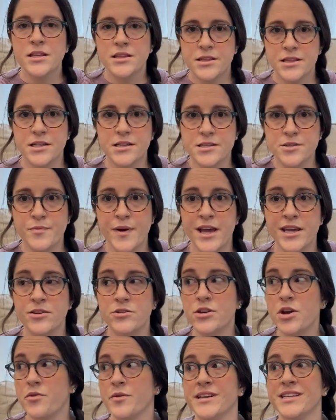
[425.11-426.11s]
This way you
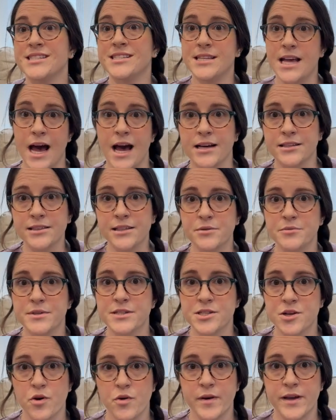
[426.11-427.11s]
know exactly what's
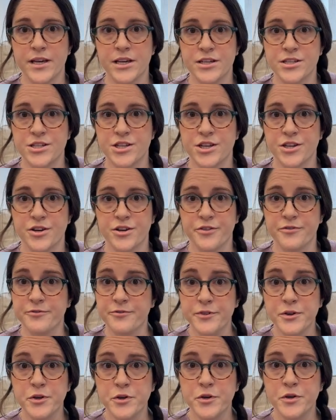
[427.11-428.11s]
going into your
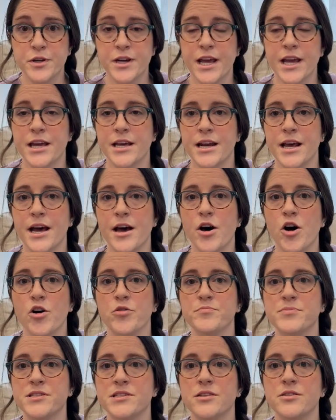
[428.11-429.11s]
food and it
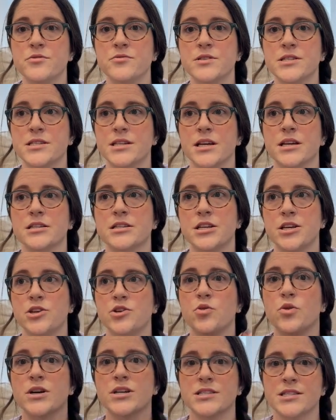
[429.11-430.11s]
helps you stick to
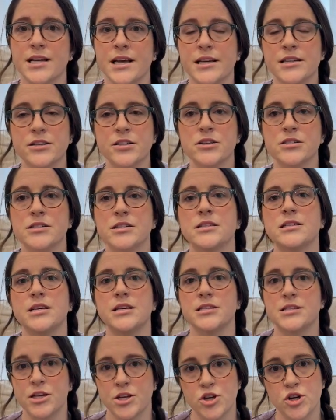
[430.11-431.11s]
your standards and
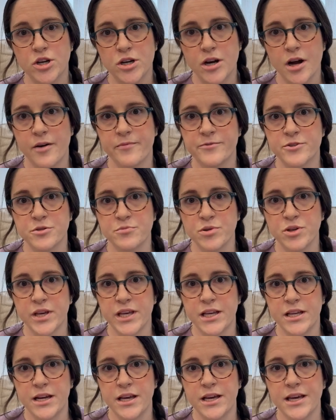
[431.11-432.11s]
things that you're comfortable
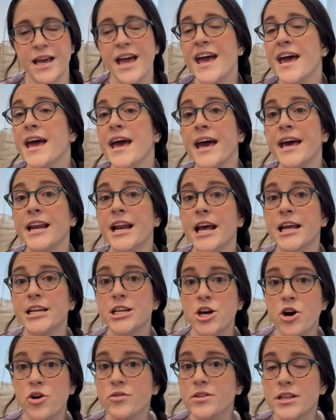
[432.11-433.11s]
eating. And I
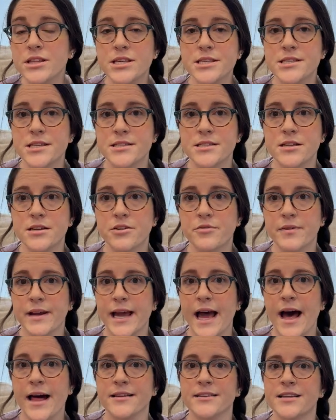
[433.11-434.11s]
know that this isn't a
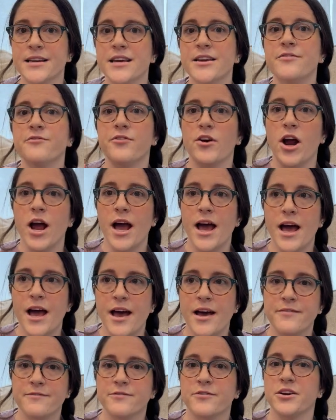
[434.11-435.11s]
reality for
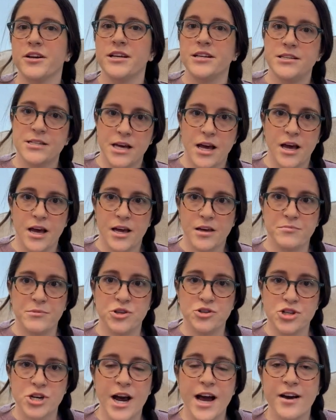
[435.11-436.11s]
every time you
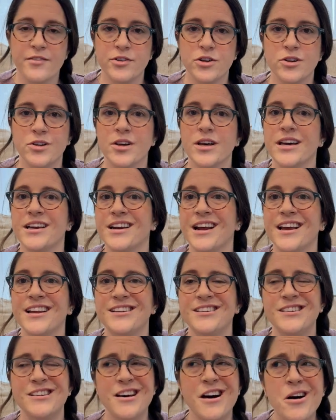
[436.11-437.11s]
travel, and I
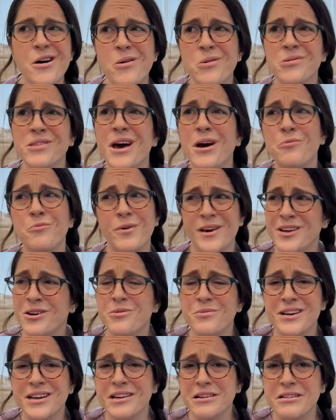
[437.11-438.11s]
know that we don't
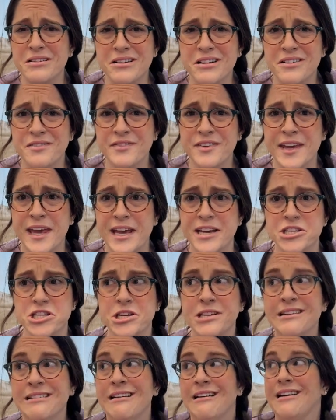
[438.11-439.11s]
want to cook on
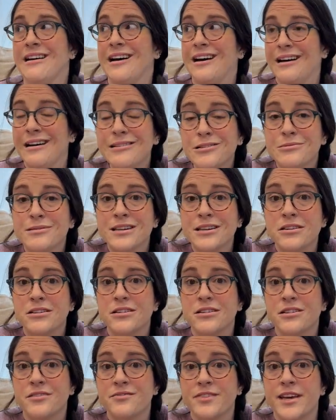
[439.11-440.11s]
vacation. I don't want to
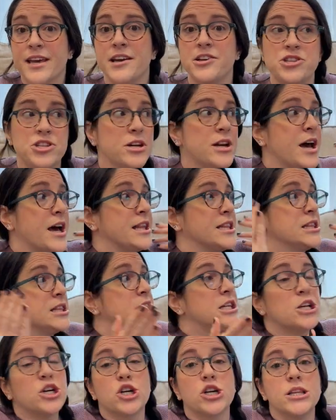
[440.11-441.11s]
cook on vacation. I
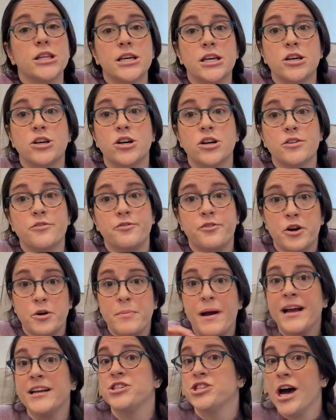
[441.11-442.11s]
literally cook for
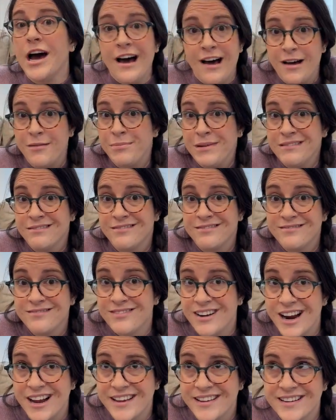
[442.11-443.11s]
my job,
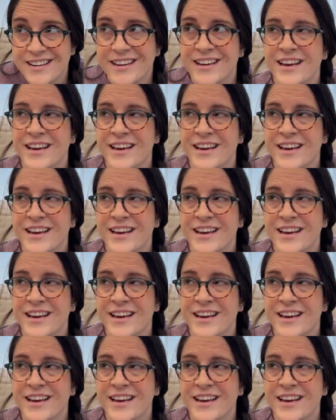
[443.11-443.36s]
right?